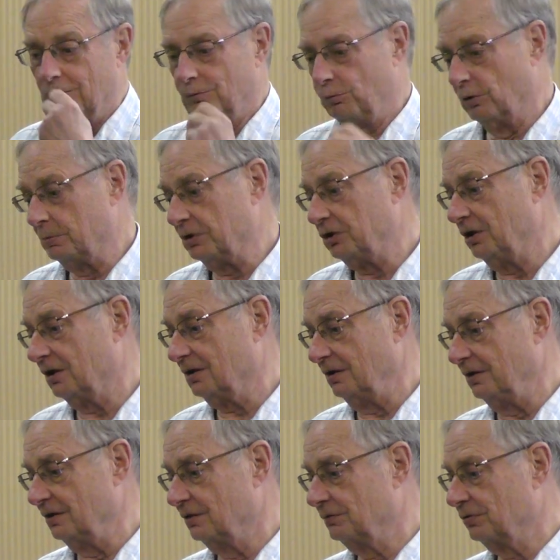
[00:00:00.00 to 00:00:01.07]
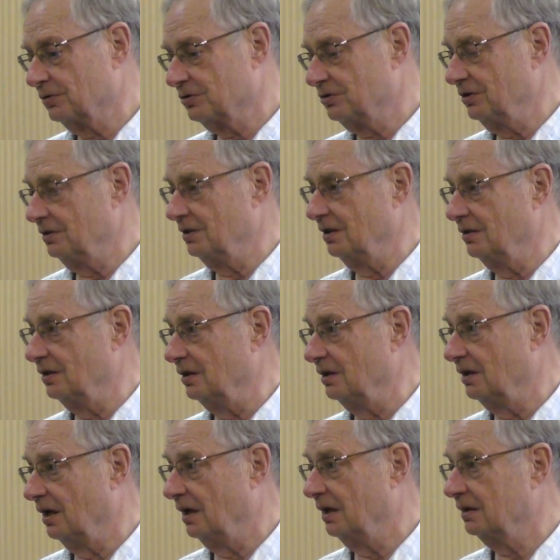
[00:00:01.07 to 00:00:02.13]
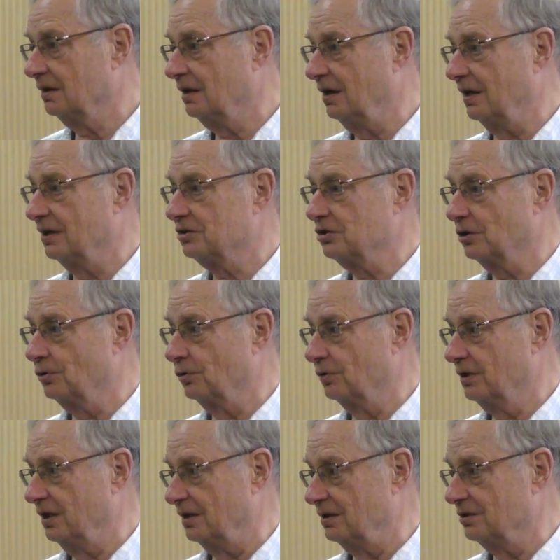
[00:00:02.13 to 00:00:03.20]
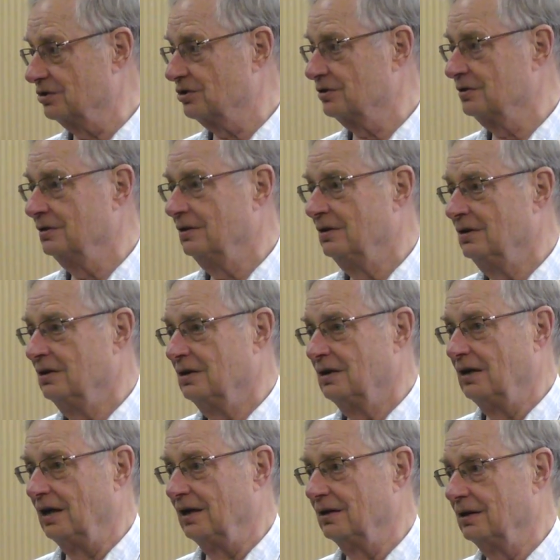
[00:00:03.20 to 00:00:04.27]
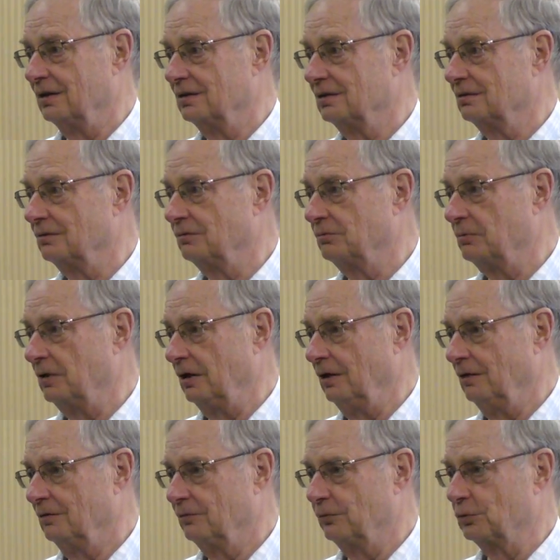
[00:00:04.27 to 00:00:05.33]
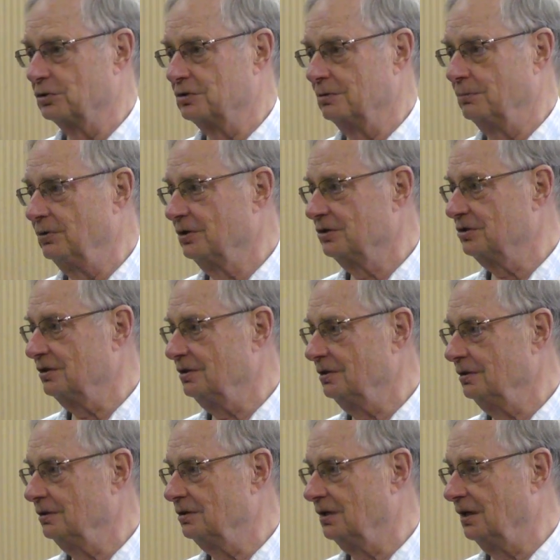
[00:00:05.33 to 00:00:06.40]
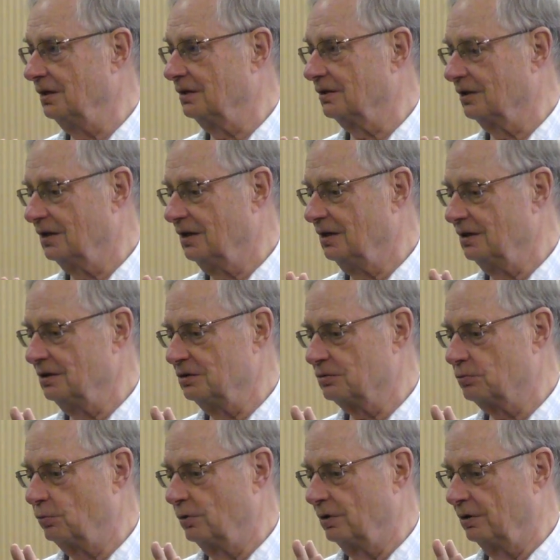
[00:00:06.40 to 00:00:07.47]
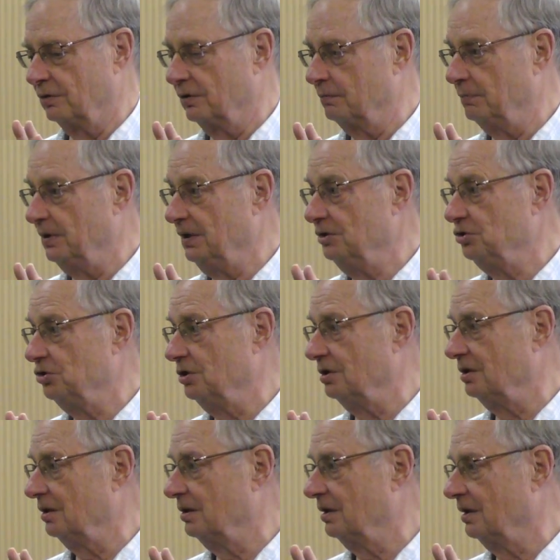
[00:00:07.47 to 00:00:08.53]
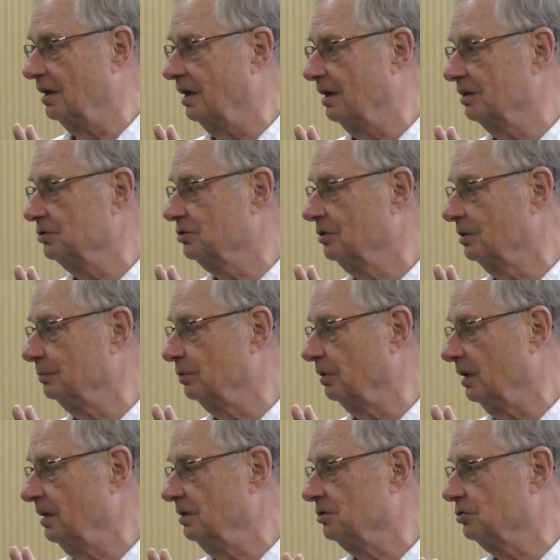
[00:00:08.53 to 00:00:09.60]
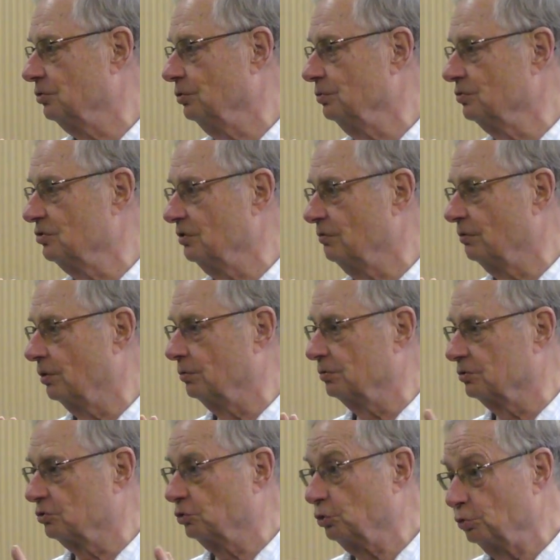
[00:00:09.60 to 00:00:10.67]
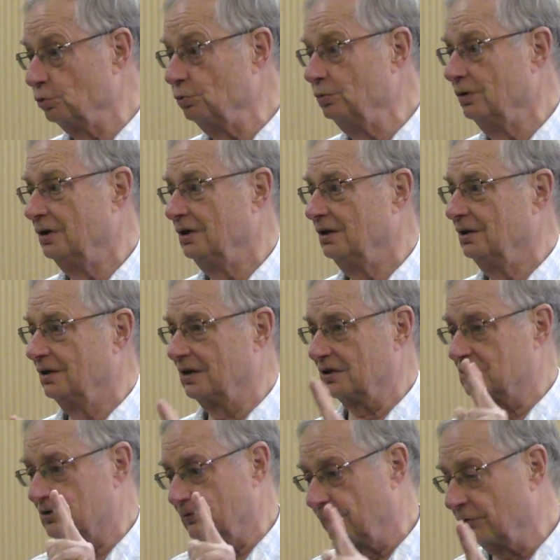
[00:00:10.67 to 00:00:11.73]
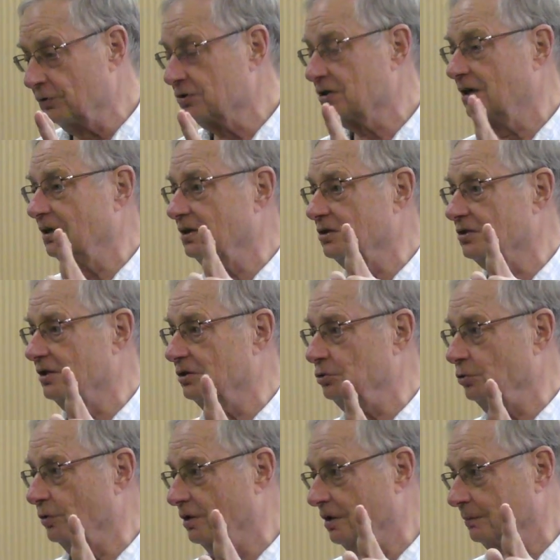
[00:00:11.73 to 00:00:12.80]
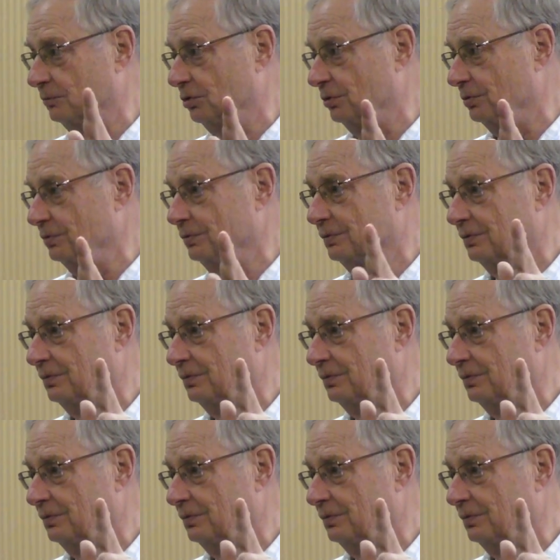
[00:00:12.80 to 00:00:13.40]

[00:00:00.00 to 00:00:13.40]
We're particularly interested in the non-classical case. And for simplicity, take the case where the PG, the Hodge number H20 is 2. That's the first case that you come to.